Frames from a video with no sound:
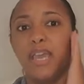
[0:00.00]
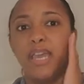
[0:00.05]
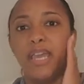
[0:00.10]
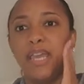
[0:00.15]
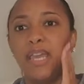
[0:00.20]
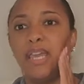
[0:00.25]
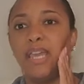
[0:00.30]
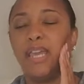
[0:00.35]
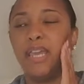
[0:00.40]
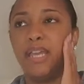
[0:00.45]

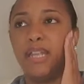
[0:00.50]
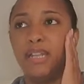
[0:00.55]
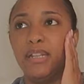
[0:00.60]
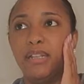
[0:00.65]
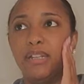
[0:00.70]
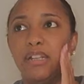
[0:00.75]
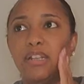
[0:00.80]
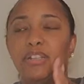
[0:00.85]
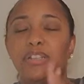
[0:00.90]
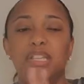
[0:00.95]

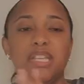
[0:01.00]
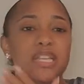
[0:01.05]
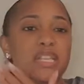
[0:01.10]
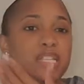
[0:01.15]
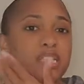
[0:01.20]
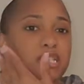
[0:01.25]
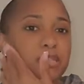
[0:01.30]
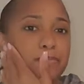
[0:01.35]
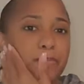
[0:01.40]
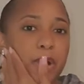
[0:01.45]
and
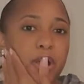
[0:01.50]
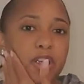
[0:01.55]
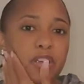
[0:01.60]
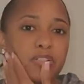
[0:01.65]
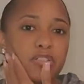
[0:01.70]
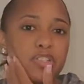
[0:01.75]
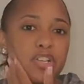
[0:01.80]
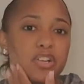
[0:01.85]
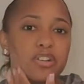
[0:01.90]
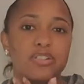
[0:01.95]
these
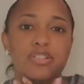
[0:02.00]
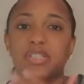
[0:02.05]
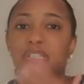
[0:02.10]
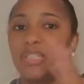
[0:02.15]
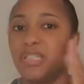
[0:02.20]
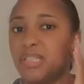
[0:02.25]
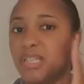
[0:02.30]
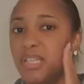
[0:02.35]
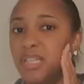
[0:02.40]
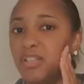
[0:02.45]
parts are
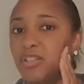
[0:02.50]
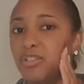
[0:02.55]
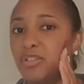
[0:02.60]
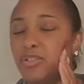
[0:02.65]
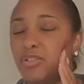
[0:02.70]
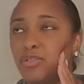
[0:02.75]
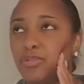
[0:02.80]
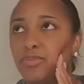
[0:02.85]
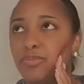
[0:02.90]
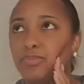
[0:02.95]

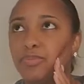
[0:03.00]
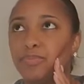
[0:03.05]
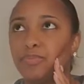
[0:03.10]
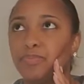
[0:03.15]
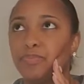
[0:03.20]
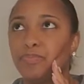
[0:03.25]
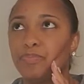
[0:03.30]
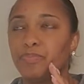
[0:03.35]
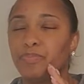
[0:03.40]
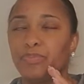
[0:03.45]
still,
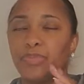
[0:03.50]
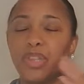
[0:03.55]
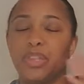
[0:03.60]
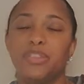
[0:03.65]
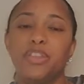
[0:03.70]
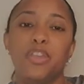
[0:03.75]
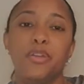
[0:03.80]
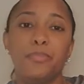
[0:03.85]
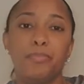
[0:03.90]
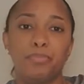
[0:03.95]

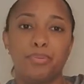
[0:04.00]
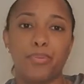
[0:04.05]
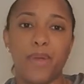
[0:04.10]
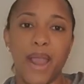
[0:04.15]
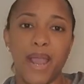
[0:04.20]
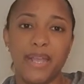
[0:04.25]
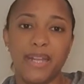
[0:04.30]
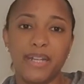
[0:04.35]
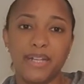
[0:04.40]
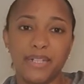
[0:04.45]
they're
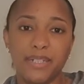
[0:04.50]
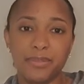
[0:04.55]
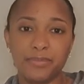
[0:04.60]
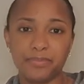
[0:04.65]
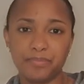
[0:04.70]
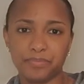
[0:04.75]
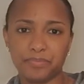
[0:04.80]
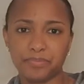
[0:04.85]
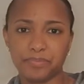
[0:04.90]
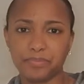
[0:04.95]
brighter,
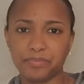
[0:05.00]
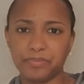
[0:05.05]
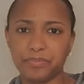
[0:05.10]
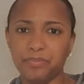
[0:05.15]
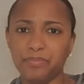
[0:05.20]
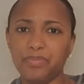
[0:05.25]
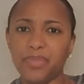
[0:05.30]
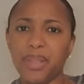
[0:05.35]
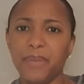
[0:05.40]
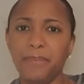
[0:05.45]

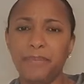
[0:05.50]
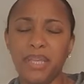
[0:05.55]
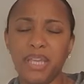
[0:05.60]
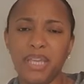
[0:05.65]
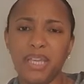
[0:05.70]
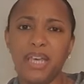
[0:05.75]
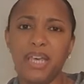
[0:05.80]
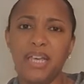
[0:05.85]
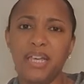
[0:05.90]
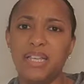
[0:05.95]

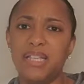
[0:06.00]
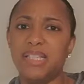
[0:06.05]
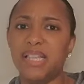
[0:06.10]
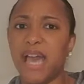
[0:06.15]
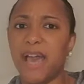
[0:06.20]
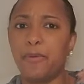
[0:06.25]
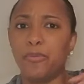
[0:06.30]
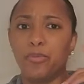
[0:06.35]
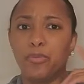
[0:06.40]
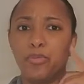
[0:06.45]
because
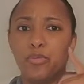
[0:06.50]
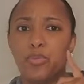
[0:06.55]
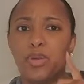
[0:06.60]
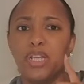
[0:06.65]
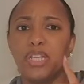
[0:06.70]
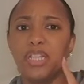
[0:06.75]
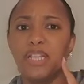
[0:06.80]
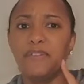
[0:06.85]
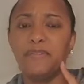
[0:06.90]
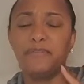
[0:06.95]
I
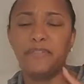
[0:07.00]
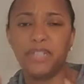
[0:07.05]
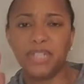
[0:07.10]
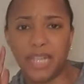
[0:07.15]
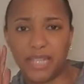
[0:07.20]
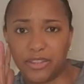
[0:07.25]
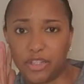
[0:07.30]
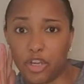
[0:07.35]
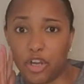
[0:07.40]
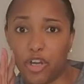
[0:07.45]
really feel
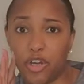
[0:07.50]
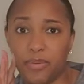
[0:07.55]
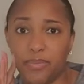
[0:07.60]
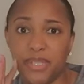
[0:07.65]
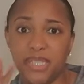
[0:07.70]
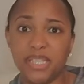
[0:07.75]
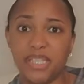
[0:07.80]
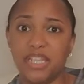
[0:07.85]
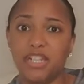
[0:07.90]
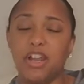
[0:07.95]
like the
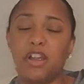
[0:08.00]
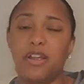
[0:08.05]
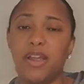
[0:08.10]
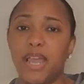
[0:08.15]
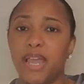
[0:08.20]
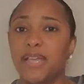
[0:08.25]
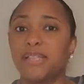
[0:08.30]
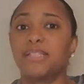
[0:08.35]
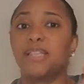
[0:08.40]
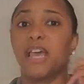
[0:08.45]
Urban Skin
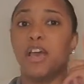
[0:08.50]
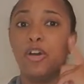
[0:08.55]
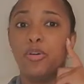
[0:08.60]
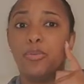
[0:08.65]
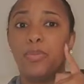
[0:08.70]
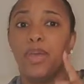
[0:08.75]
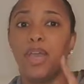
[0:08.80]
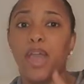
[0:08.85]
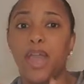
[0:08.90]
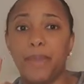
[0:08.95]
RX
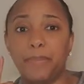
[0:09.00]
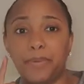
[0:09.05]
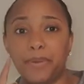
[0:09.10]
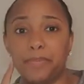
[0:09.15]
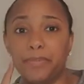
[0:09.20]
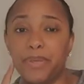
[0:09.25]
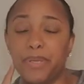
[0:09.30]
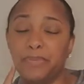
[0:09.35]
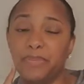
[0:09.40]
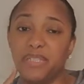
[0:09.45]
helped with
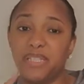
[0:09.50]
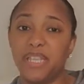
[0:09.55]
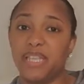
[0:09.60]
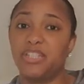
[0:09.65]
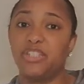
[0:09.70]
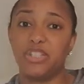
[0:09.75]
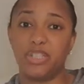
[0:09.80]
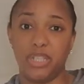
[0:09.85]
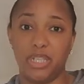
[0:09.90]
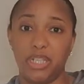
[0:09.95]

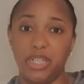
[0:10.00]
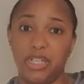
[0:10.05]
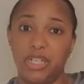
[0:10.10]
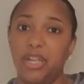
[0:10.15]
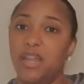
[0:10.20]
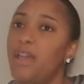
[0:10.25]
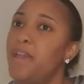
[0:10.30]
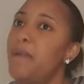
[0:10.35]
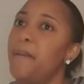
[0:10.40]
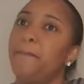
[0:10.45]
hyperpigmentation here,
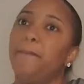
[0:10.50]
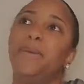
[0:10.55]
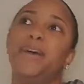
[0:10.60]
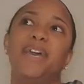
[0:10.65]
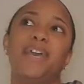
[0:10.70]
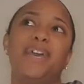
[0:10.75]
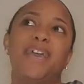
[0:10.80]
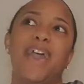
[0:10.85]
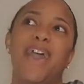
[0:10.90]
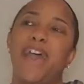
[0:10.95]

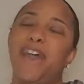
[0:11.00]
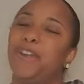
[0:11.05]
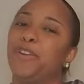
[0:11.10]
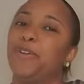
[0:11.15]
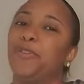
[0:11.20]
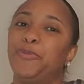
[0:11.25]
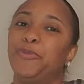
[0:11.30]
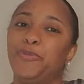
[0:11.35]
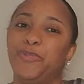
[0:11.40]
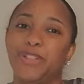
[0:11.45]
but I
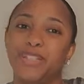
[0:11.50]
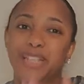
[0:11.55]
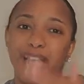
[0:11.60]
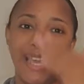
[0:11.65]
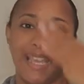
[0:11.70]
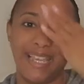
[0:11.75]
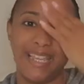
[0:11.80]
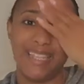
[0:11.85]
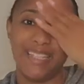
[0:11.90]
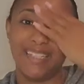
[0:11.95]
don't feel
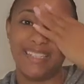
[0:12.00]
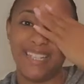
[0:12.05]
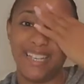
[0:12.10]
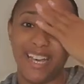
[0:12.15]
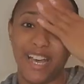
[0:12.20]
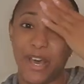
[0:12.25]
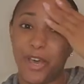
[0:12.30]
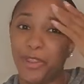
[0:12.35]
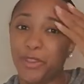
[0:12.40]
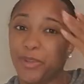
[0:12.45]
like the
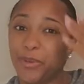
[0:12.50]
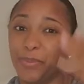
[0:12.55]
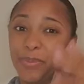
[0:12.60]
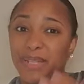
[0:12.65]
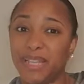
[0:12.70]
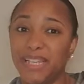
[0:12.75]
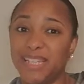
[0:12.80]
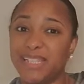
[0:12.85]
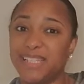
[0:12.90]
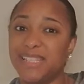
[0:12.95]
other
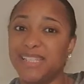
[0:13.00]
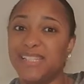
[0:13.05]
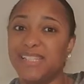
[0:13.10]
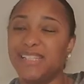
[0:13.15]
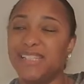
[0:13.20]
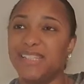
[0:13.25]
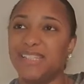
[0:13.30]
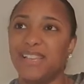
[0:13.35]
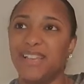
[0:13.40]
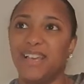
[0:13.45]
places